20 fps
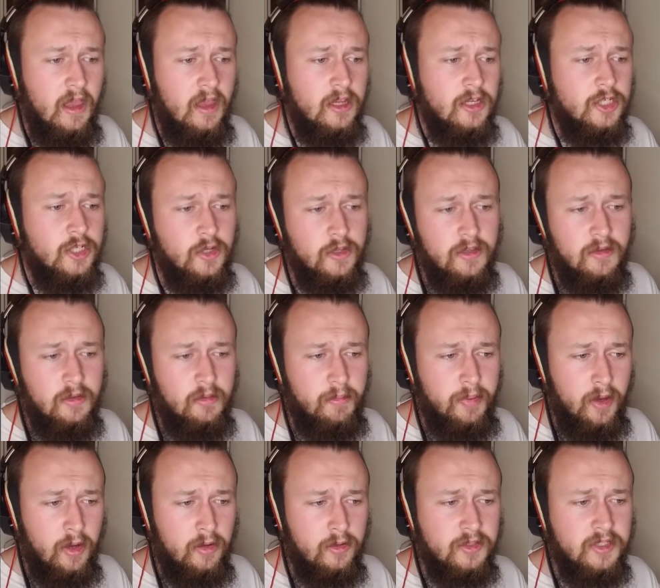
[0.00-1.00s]
Show them the
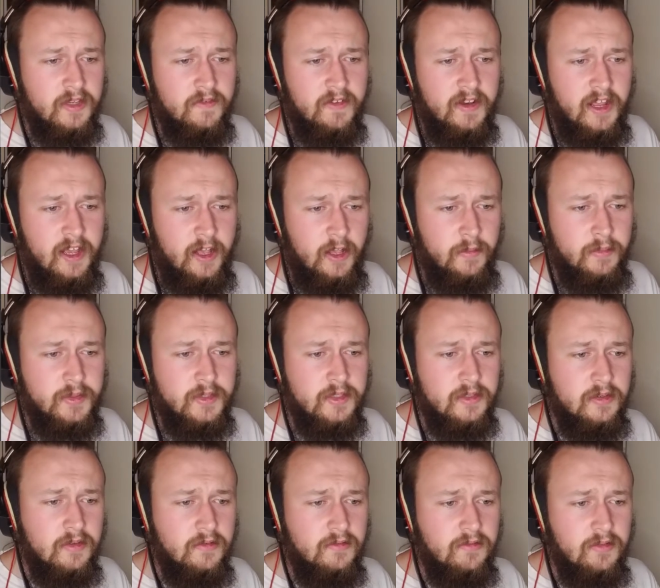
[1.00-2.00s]
post if it helps.
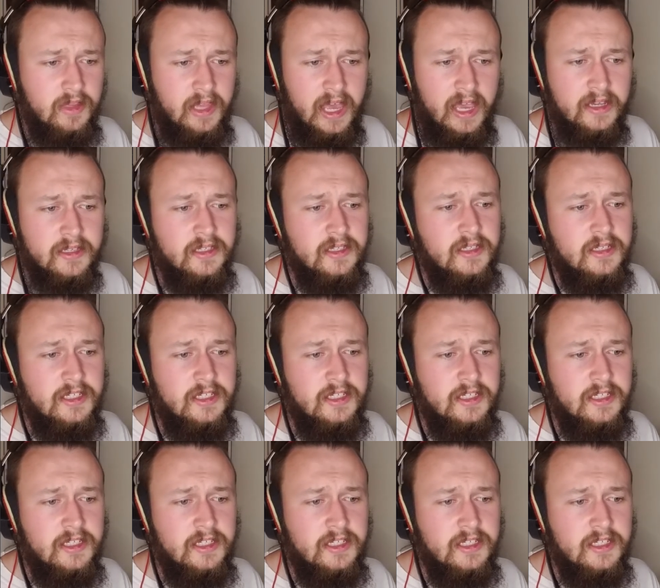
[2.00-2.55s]
Relax,